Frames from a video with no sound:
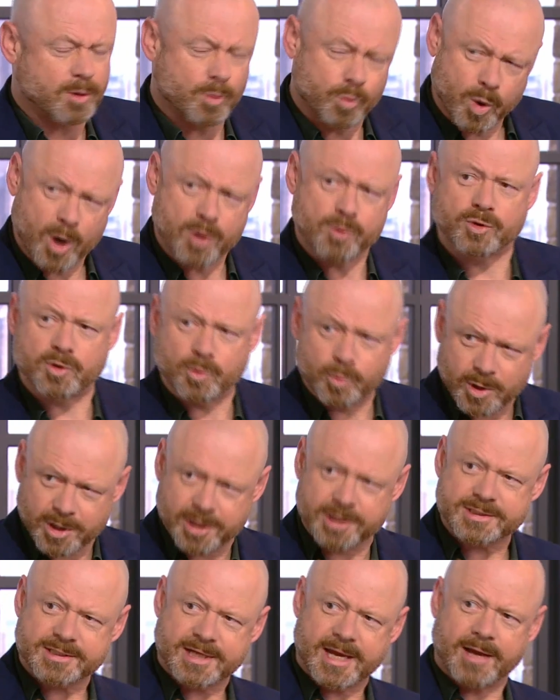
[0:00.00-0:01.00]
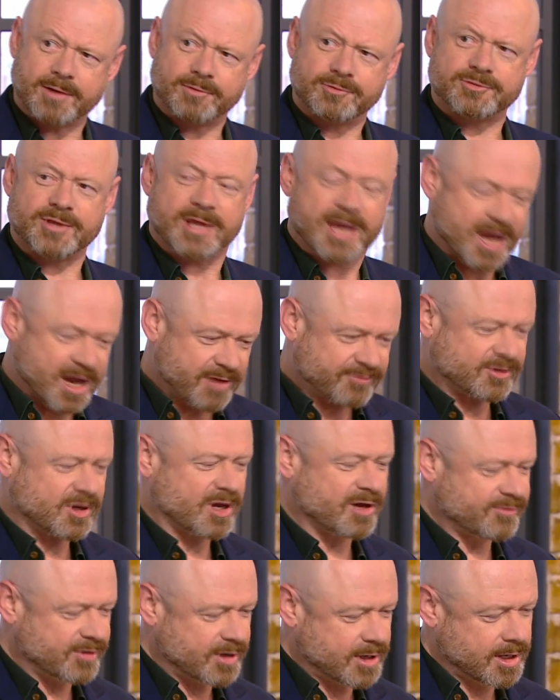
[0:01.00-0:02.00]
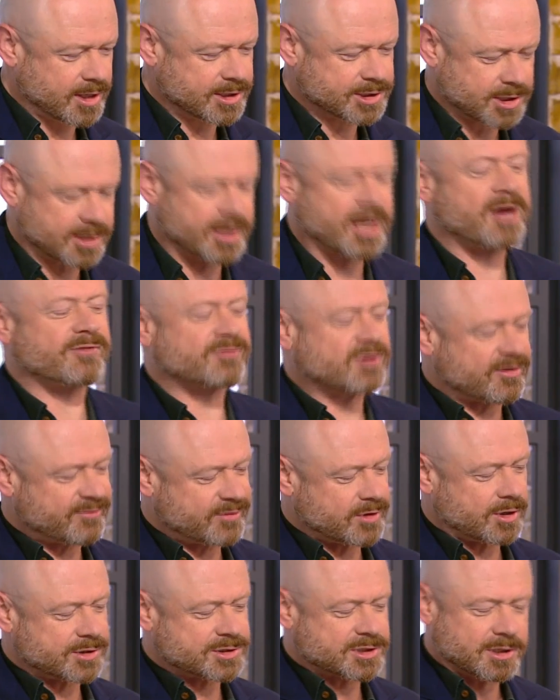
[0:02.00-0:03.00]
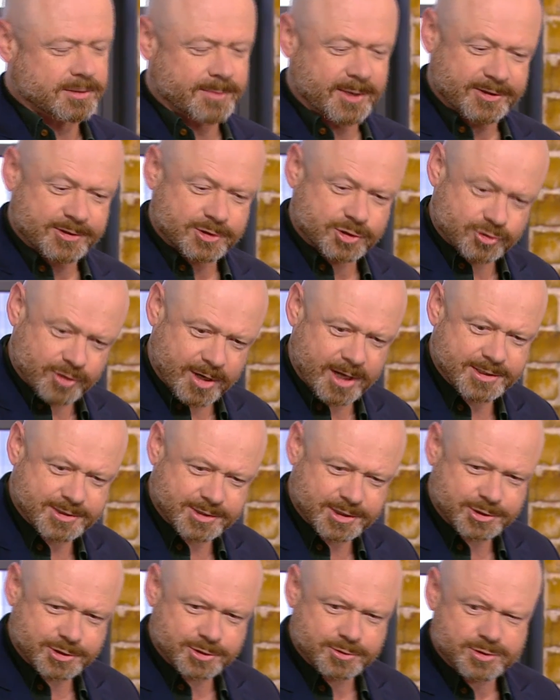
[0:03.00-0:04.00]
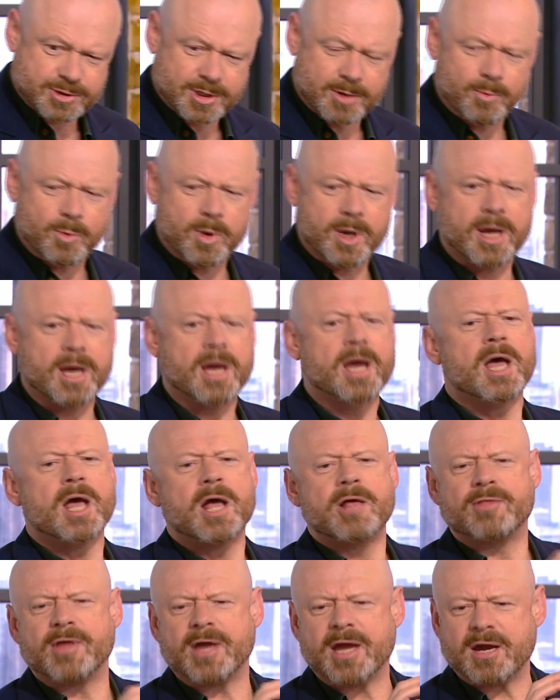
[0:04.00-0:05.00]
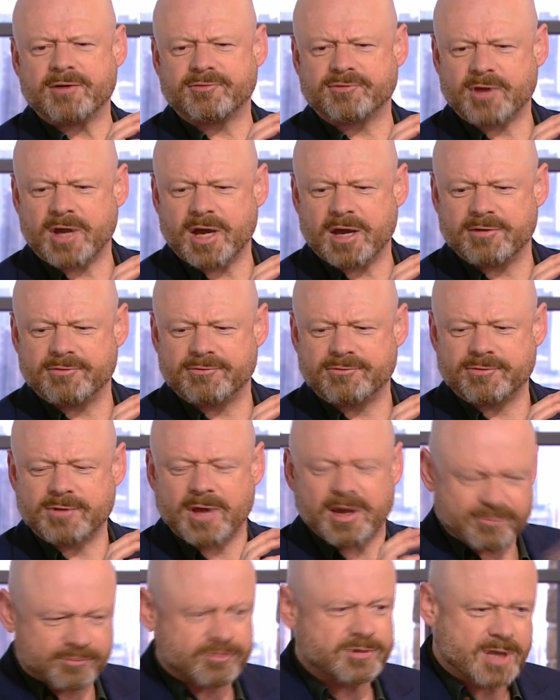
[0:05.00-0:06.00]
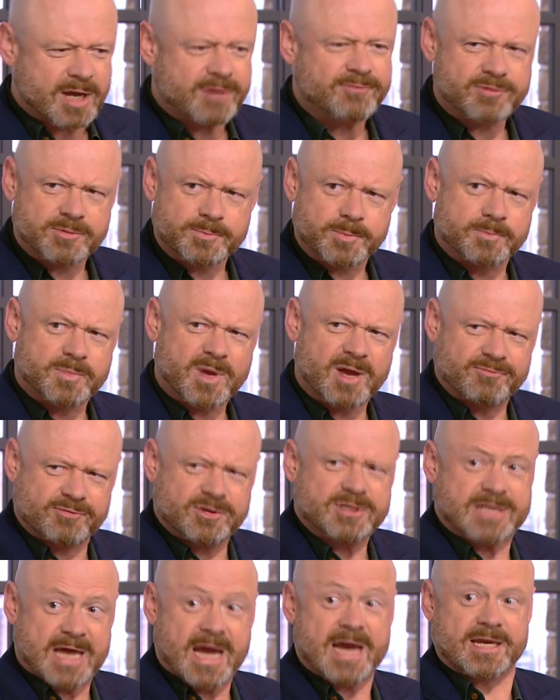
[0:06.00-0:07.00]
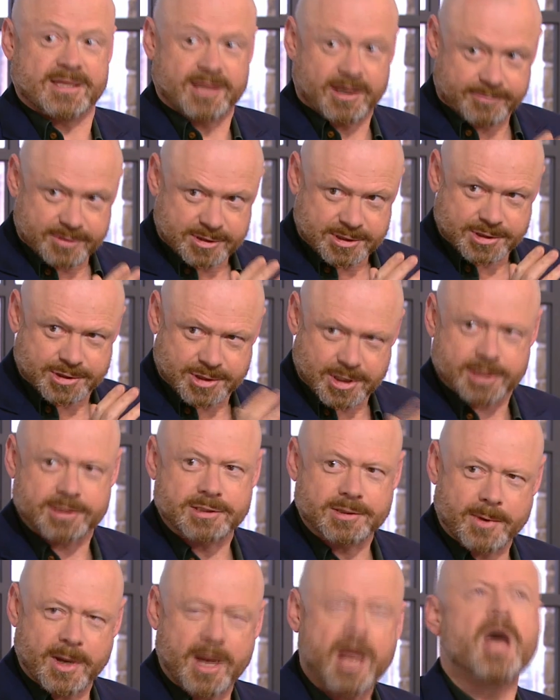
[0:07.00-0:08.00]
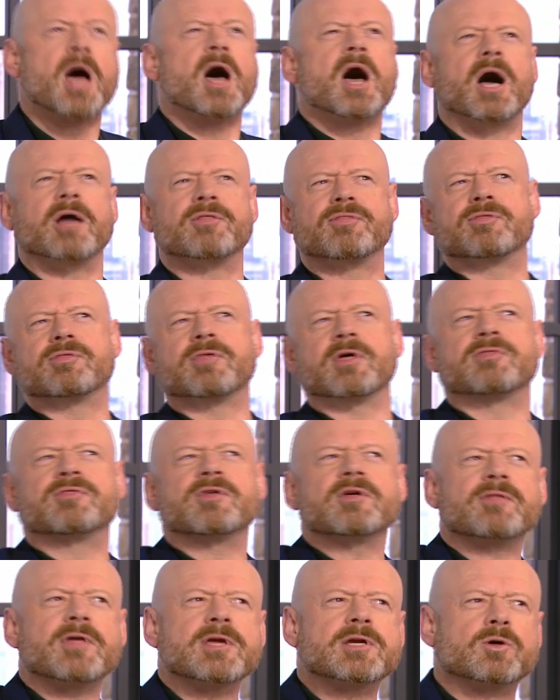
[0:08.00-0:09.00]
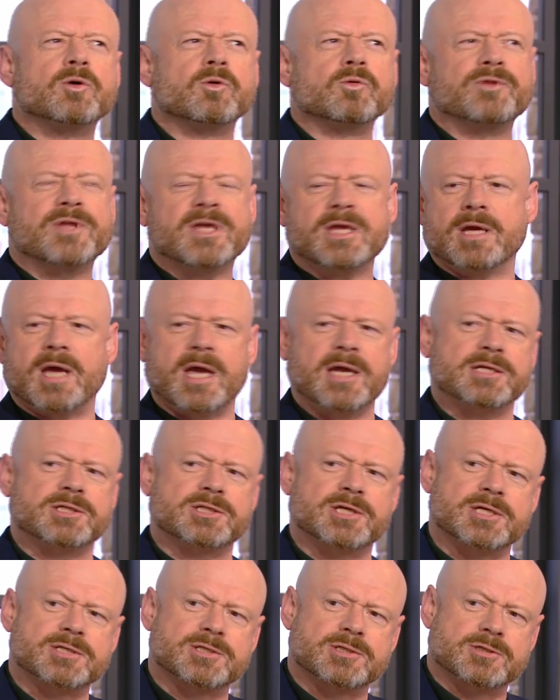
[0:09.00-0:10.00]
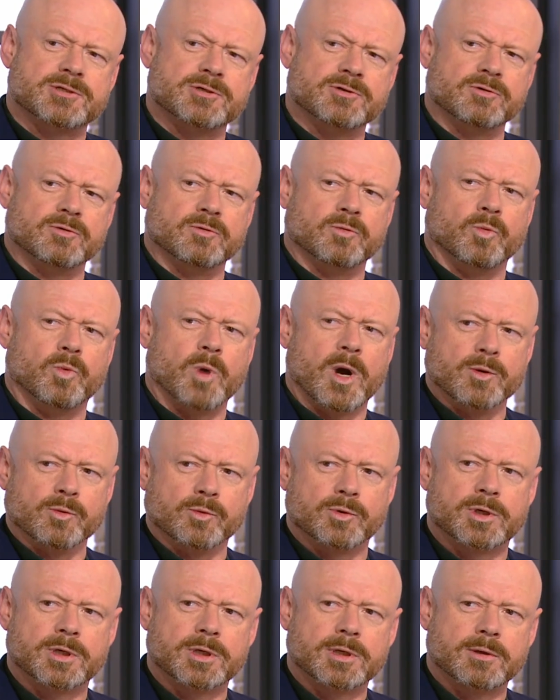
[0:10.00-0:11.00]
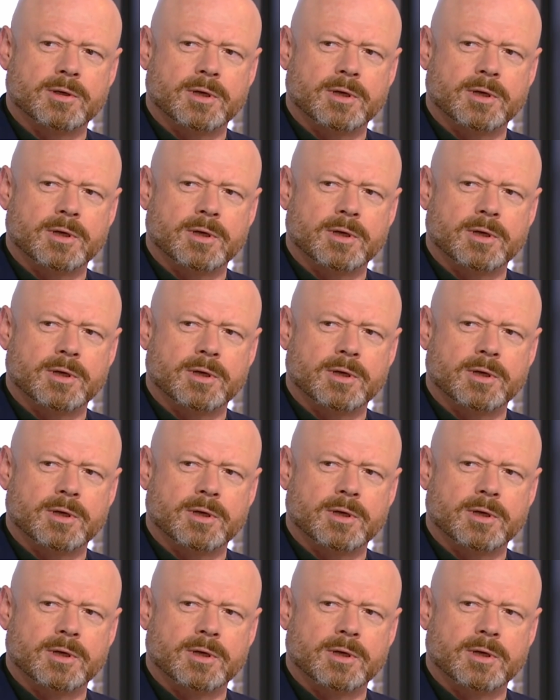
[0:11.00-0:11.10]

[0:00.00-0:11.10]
woke word count. They have to have an issue. They have to have an article about the trans issue somewhere. Yeah. They have to have every day there is a certain amount. I think they called the HS2 woke.